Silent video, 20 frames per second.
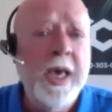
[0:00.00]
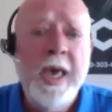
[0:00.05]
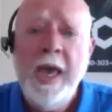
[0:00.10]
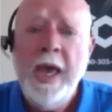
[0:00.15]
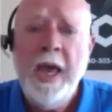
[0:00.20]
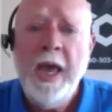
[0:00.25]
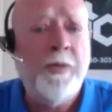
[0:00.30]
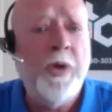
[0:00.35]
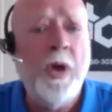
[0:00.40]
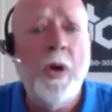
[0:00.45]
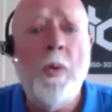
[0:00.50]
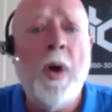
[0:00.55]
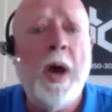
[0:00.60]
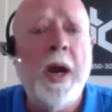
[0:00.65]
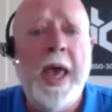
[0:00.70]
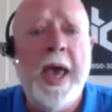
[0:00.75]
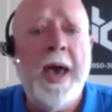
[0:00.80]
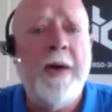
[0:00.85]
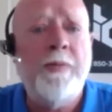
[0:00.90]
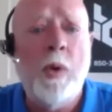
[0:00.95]
if you want
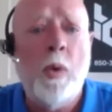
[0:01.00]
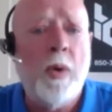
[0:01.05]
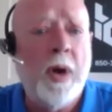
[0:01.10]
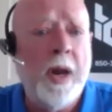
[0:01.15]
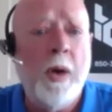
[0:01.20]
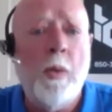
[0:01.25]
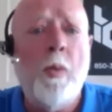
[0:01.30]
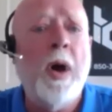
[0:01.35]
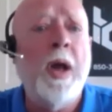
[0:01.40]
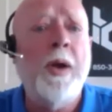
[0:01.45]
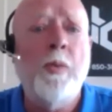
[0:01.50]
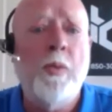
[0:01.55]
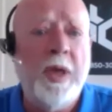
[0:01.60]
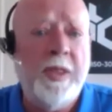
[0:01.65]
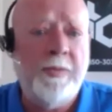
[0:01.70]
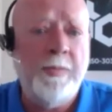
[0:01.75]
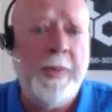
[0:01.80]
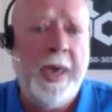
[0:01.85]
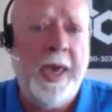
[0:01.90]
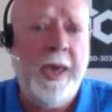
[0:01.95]
to have a one-on-one with
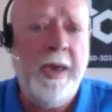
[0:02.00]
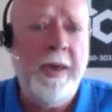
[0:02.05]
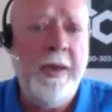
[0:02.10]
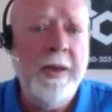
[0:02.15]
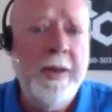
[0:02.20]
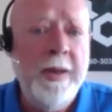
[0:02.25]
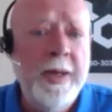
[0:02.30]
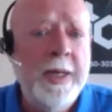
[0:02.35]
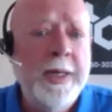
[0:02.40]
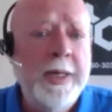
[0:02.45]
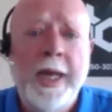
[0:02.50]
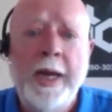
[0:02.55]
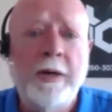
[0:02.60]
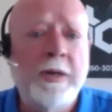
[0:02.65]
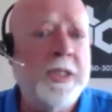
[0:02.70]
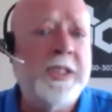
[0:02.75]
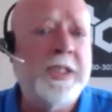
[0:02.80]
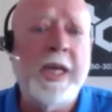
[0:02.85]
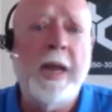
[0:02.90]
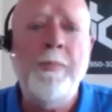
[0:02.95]
me, here,
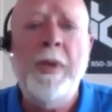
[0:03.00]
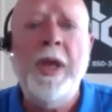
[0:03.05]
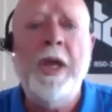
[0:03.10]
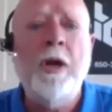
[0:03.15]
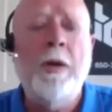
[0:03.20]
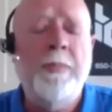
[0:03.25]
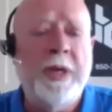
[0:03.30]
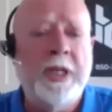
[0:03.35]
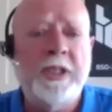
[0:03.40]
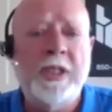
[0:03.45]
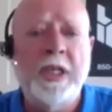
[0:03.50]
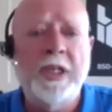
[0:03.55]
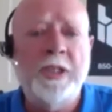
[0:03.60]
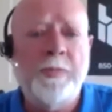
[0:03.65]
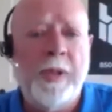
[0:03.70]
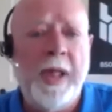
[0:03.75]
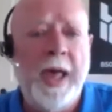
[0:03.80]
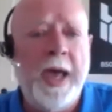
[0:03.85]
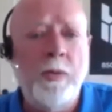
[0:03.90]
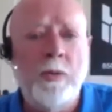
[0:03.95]
send me your business
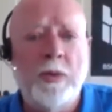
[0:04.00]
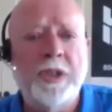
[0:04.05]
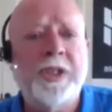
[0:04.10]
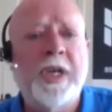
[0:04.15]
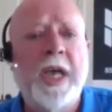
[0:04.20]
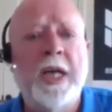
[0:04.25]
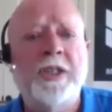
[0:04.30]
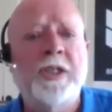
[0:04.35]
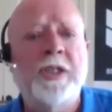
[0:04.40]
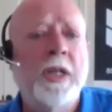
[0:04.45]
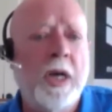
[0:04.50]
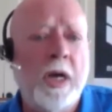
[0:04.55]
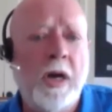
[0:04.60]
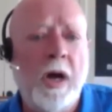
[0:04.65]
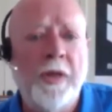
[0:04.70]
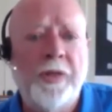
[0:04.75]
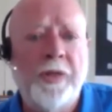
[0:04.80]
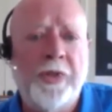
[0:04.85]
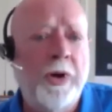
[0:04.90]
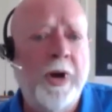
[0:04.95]
plan. We'll schedule a
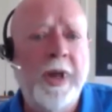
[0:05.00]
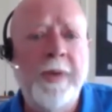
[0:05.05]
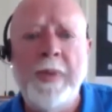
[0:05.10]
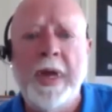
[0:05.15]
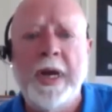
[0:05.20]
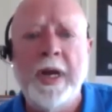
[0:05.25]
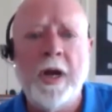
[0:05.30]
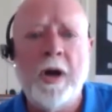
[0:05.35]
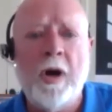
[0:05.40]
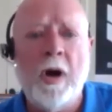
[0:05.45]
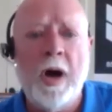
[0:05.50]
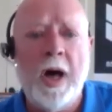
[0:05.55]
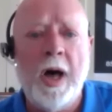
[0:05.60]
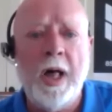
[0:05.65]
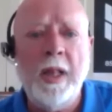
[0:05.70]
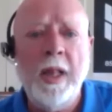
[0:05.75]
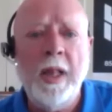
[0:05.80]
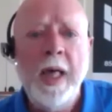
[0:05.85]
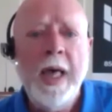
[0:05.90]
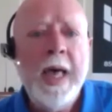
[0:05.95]
30-minute
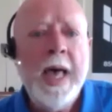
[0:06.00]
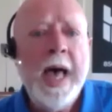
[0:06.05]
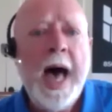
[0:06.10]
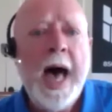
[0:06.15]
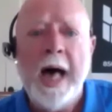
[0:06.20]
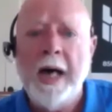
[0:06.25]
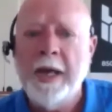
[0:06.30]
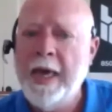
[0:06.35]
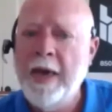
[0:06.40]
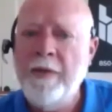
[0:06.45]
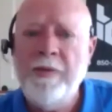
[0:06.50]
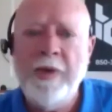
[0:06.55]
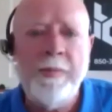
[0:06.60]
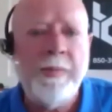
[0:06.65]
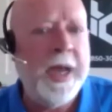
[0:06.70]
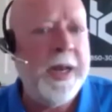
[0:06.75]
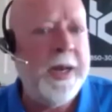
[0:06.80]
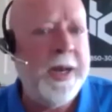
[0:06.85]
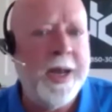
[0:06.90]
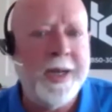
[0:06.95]
call. I'll give you
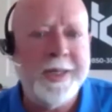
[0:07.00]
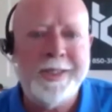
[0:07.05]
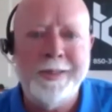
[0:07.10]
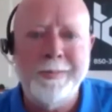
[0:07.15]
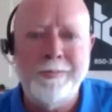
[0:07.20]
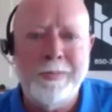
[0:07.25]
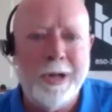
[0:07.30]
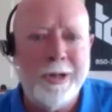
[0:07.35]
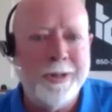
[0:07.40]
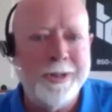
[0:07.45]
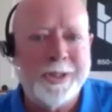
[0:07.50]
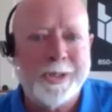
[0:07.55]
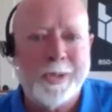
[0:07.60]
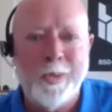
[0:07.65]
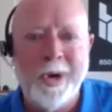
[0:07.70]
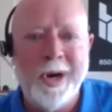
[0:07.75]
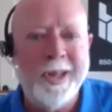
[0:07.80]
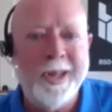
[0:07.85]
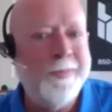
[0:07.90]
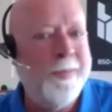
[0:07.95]
my nuts and bolts
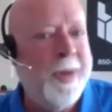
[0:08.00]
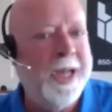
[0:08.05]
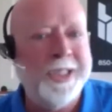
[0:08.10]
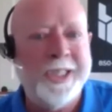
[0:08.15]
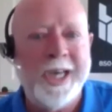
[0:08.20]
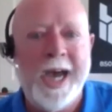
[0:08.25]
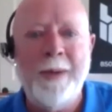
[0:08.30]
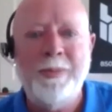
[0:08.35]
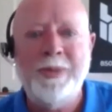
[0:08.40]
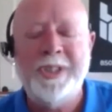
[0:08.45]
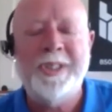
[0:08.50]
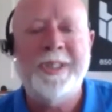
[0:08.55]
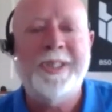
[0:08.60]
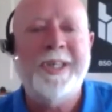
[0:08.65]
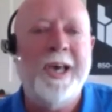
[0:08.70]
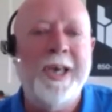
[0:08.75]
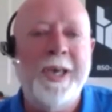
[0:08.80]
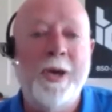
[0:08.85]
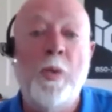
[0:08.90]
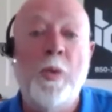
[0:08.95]
worth. My job is to
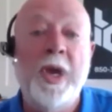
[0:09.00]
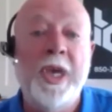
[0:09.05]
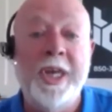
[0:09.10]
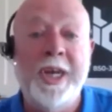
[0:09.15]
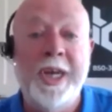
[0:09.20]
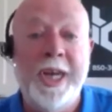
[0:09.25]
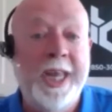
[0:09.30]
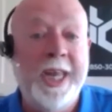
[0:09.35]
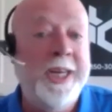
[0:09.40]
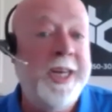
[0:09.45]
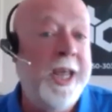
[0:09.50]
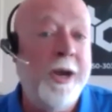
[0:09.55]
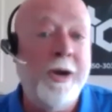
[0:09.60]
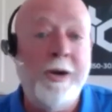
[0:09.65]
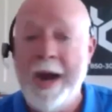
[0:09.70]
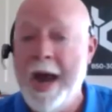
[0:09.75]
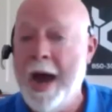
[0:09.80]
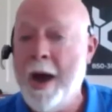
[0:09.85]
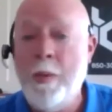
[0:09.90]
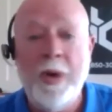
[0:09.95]
tell you what you need to hear,
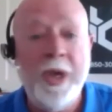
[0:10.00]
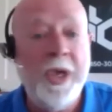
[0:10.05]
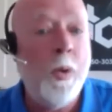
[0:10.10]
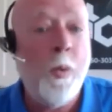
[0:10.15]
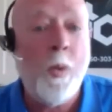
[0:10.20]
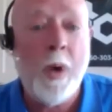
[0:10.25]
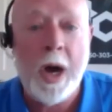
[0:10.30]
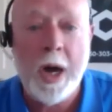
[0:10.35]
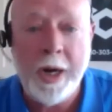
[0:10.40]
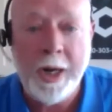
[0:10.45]
not what you want to